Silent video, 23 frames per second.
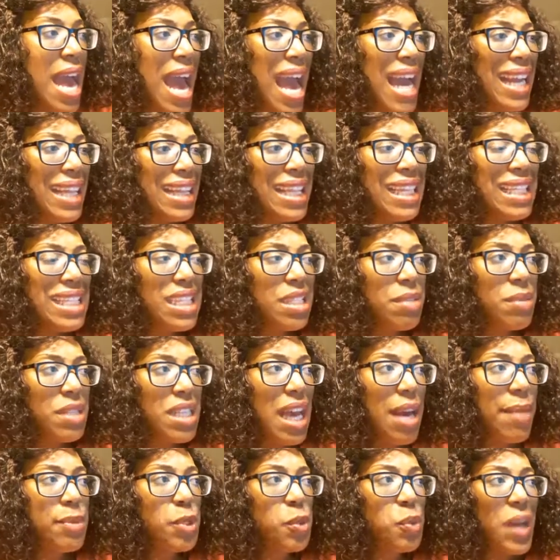And I think
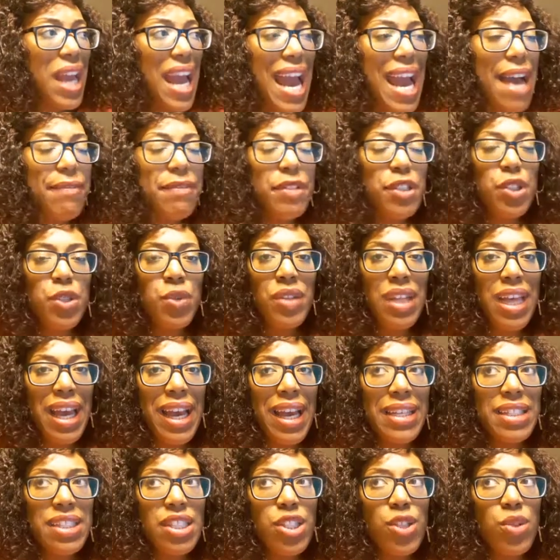sometimes we have to do
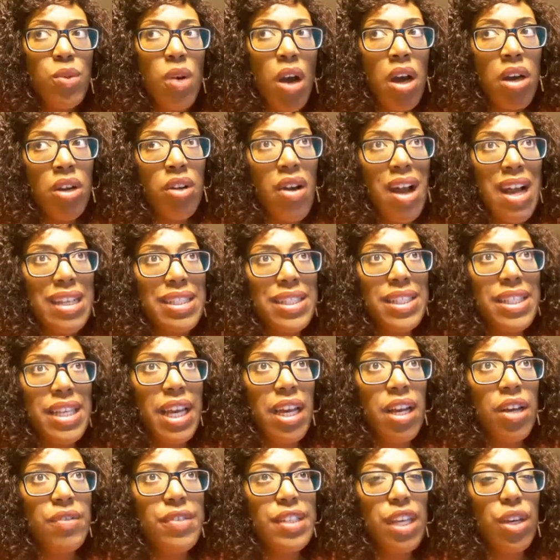that to honor
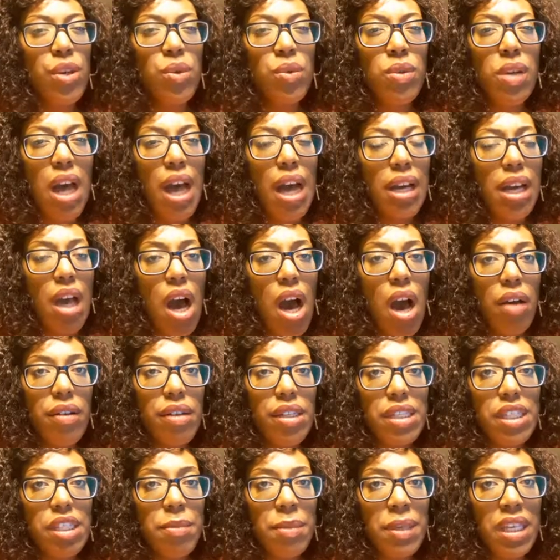ourselves and who God called
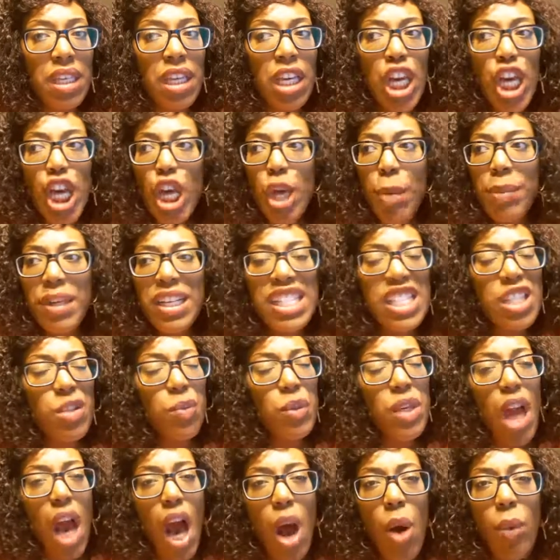us to be, because if
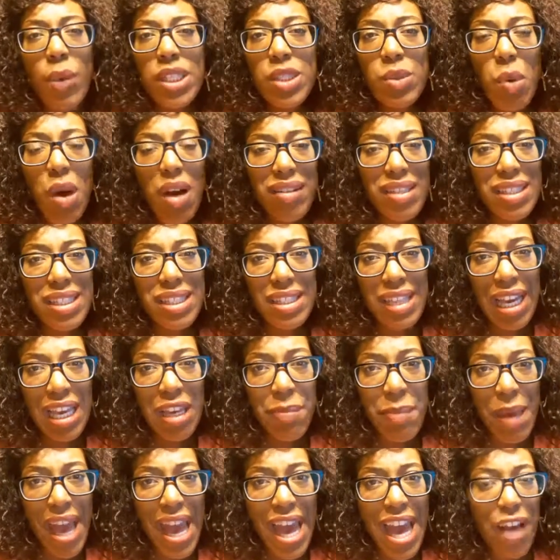we always walk the same
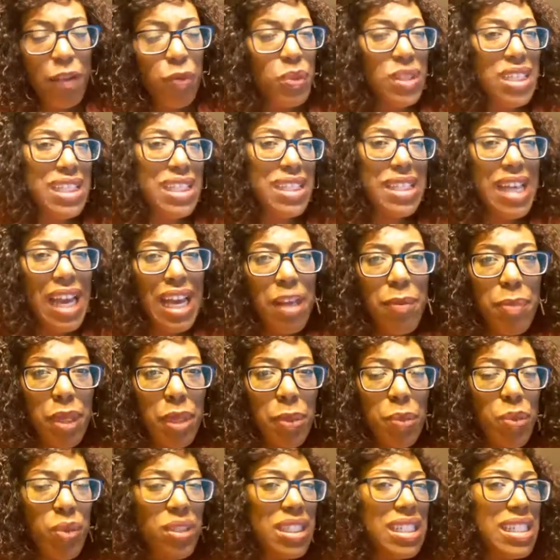path with the same
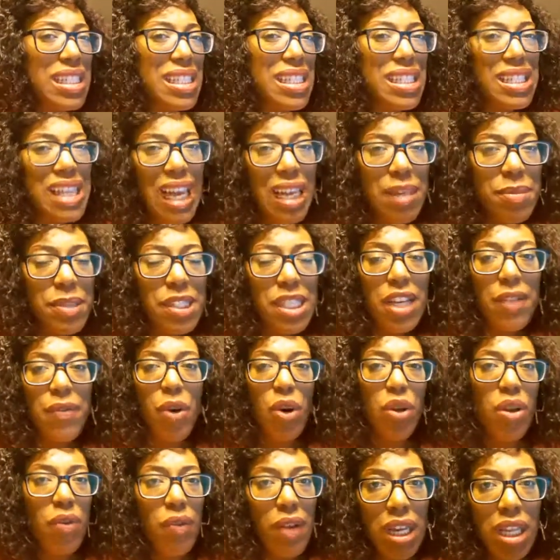people and do the same stuff
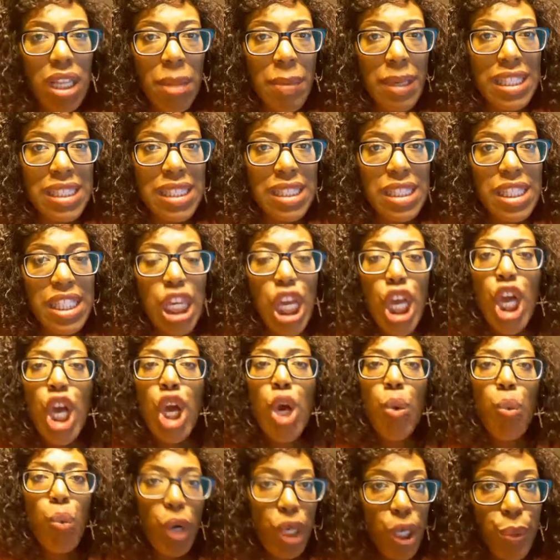on a regular basis,
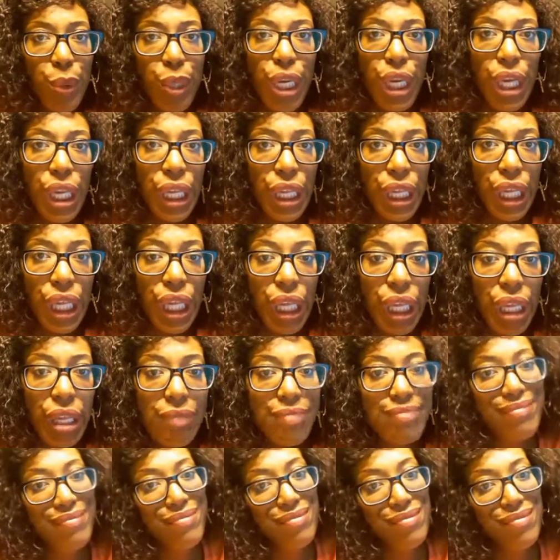what are we going to get?